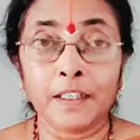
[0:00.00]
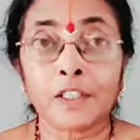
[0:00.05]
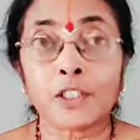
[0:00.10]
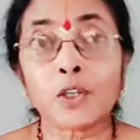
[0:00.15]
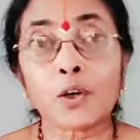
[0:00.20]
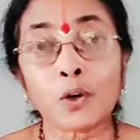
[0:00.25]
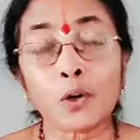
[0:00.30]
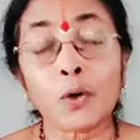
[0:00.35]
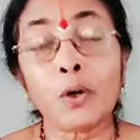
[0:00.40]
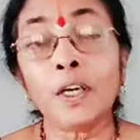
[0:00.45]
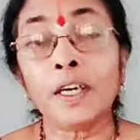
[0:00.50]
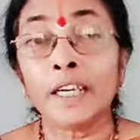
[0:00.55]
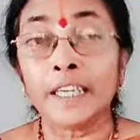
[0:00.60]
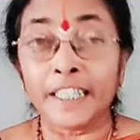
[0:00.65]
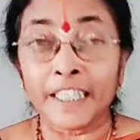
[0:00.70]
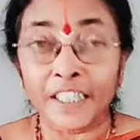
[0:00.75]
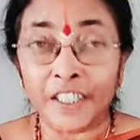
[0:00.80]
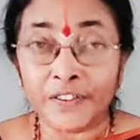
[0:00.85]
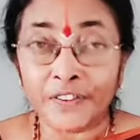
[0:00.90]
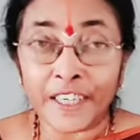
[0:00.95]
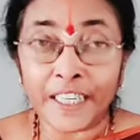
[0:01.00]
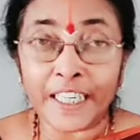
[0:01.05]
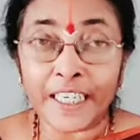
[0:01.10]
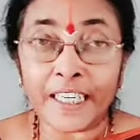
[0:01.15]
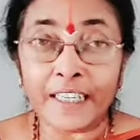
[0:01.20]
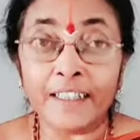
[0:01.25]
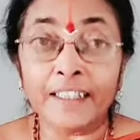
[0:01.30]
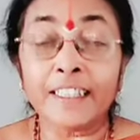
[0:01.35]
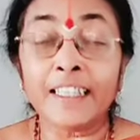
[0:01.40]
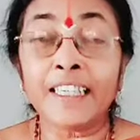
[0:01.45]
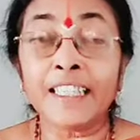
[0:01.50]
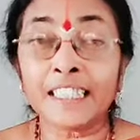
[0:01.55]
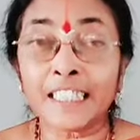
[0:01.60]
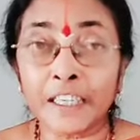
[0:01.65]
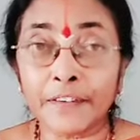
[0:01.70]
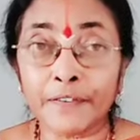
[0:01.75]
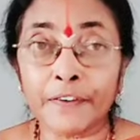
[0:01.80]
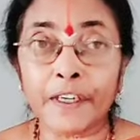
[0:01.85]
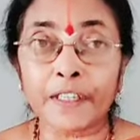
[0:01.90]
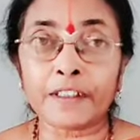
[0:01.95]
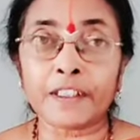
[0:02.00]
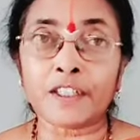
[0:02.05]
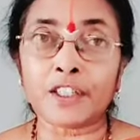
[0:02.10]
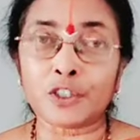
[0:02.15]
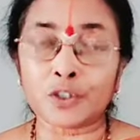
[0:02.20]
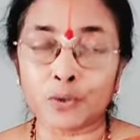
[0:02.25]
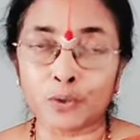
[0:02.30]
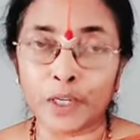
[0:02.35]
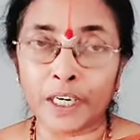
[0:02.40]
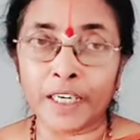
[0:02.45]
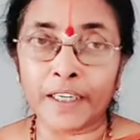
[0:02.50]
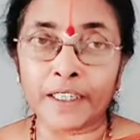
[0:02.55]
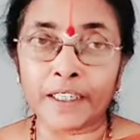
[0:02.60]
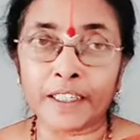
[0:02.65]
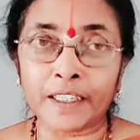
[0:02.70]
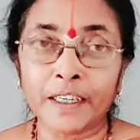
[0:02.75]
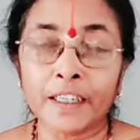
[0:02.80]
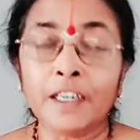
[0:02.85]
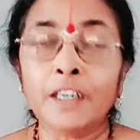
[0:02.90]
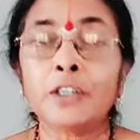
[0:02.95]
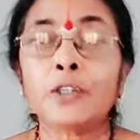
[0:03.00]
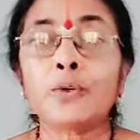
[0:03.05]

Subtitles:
So it is very easy for the student